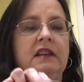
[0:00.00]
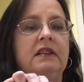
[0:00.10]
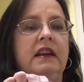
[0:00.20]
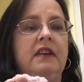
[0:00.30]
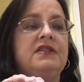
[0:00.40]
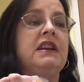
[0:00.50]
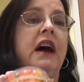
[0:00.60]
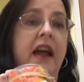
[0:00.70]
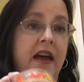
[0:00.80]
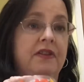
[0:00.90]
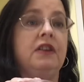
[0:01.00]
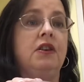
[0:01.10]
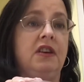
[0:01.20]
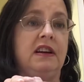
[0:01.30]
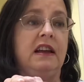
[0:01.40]
leaves, and I have
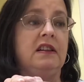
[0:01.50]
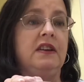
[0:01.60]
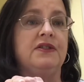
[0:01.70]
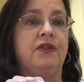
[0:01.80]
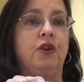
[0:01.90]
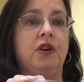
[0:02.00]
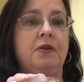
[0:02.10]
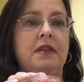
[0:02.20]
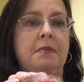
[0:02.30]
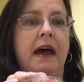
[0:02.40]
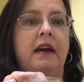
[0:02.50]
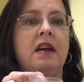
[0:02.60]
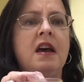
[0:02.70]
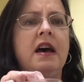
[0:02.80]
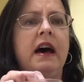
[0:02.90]
included 8 leaves for you in the back.
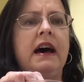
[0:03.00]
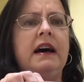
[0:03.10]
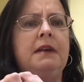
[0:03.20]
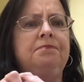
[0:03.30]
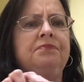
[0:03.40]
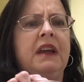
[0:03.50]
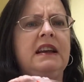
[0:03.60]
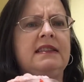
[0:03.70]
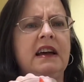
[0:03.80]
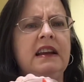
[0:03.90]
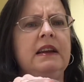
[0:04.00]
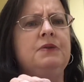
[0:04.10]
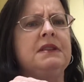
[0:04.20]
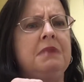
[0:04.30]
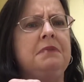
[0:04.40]
I decided it
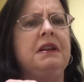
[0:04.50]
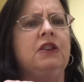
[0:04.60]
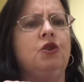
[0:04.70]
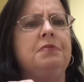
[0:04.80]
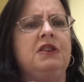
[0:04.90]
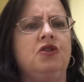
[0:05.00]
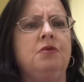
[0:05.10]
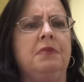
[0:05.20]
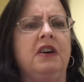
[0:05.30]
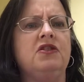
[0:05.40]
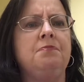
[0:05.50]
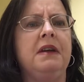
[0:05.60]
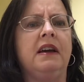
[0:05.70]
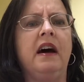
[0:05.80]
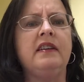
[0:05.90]
was maybe a little bit too much
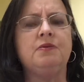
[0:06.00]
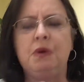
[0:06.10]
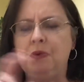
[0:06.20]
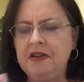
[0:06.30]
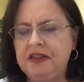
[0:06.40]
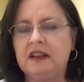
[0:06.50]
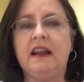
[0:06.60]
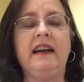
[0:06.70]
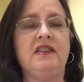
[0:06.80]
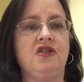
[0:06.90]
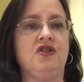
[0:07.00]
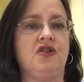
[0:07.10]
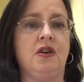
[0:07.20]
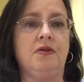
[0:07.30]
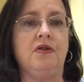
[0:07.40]
because we want the light to
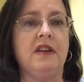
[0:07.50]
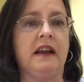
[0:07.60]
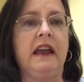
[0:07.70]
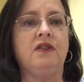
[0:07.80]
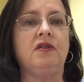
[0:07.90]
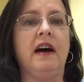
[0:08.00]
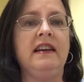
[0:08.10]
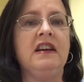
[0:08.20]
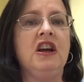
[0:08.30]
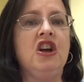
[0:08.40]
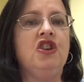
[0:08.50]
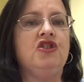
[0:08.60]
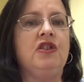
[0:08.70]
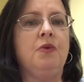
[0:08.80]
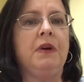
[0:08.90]
show through the candlelight.
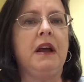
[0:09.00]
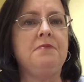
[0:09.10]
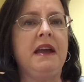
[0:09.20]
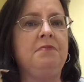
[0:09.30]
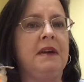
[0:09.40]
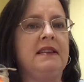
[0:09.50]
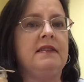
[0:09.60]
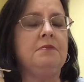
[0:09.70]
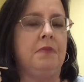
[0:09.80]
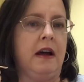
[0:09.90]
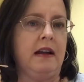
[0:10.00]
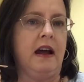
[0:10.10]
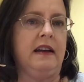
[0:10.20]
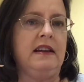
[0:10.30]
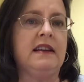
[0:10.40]
So when I made
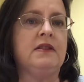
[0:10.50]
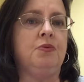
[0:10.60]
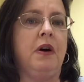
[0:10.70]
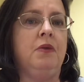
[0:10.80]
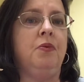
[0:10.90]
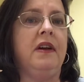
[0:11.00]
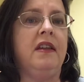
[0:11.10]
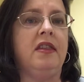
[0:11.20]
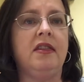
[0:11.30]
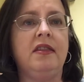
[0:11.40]
my next one with